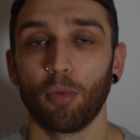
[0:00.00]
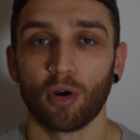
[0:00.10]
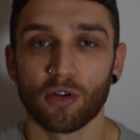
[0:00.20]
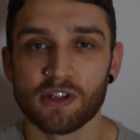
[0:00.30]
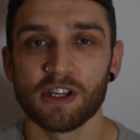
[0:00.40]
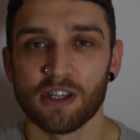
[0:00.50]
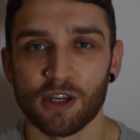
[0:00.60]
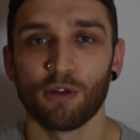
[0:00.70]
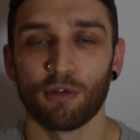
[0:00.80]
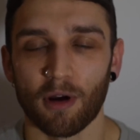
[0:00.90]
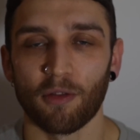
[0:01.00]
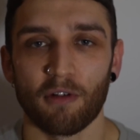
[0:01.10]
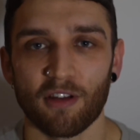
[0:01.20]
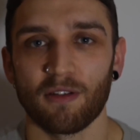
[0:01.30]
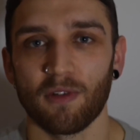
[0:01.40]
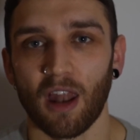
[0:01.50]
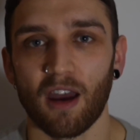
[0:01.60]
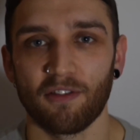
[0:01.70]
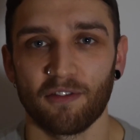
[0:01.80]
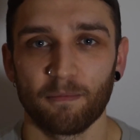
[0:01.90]
but continue throughout the rest of your
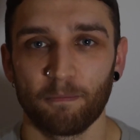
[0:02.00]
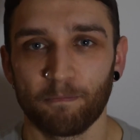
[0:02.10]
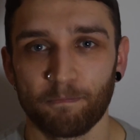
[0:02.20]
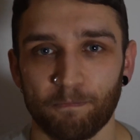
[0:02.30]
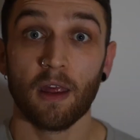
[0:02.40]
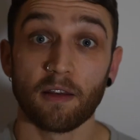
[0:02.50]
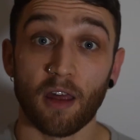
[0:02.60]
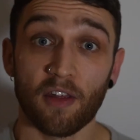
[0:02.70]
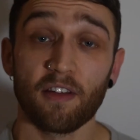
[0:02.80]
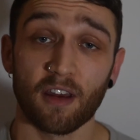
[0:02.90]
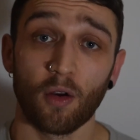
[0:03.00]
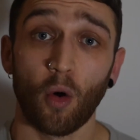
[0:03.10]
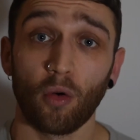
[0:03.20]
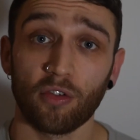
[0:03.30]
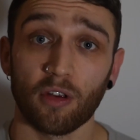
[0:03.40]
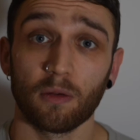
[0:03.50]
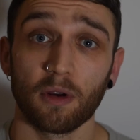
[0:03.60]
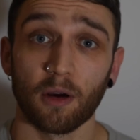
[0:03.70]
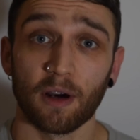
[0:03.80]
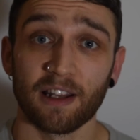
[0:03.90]
life. Now this can also
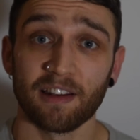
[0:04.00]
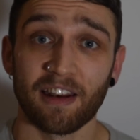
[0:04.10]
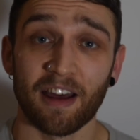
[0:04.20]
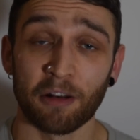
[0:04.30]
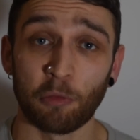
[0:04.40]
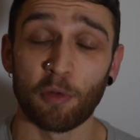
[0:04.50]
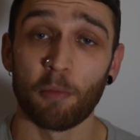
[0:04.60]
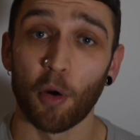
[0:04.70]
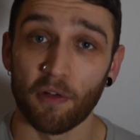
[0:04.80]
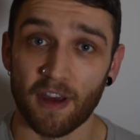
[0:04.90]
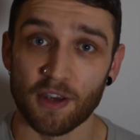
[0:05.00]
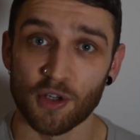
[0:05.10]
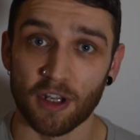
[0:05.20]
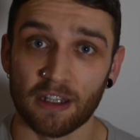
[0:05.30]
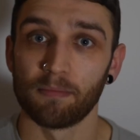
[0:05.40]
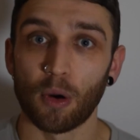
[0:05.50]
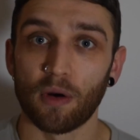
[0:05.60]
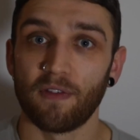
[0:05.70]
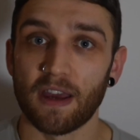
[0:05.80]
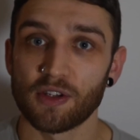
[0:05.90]
go hand in hand with motivation.
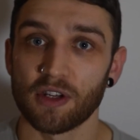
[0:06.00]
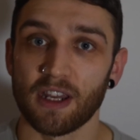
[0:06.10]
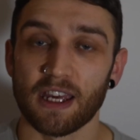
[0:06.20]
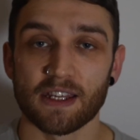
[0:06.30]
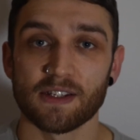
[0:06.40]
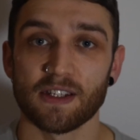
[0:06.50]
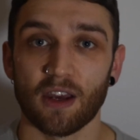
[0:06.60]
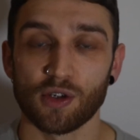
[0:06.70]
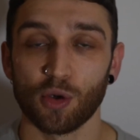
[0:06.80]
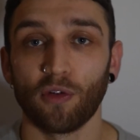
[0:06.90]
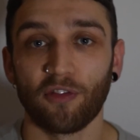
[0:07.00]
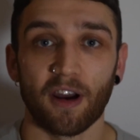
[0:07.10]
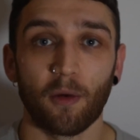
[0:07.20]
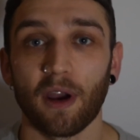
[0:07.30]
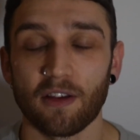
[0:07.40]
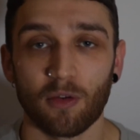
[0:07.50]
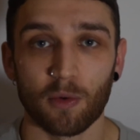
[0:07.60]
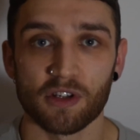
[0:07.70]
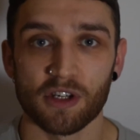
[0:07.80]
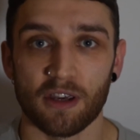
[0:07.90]
Motivation is a surefire way to
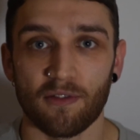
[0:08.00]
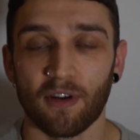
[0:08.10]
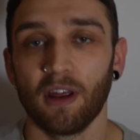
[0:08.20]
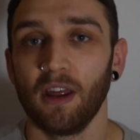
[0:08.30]
achieve